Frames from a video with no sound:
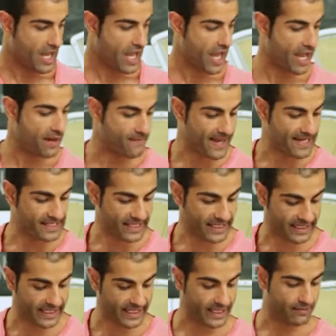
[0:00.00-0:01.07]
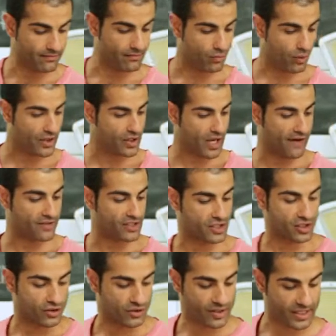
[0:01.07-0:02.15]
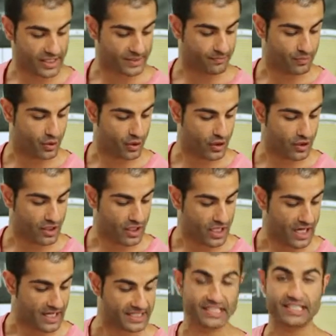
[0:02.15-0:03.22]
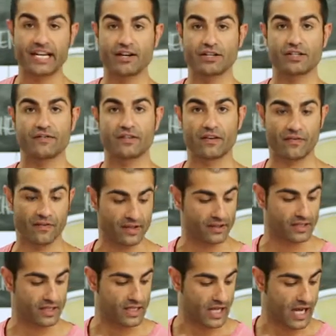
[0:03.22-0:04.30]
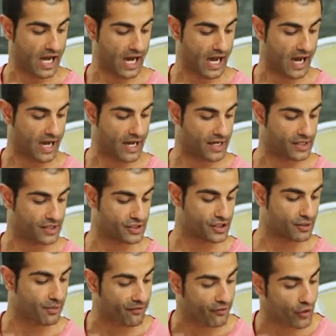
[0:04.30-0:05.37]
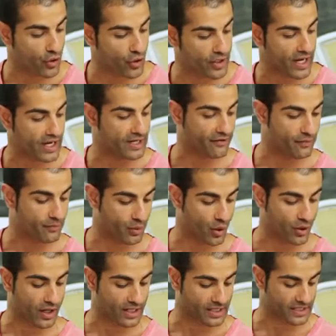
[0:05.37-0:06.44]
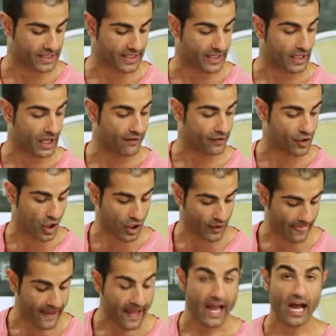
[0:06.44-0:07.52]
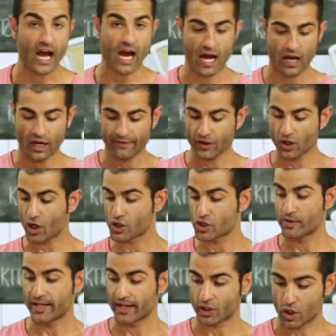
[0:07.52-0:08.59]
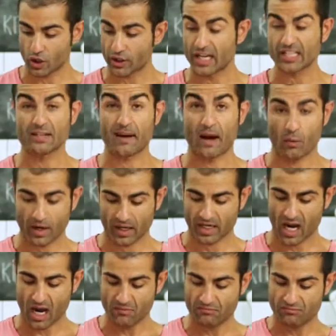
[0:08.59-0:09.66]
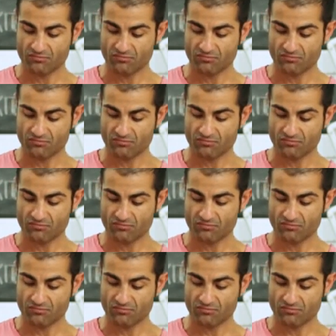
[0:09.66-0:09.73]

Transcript: And basically, what you have to do is put a series of different superfood and different products in here. I've got Loving Earth shredded coconuts, about 1 cup,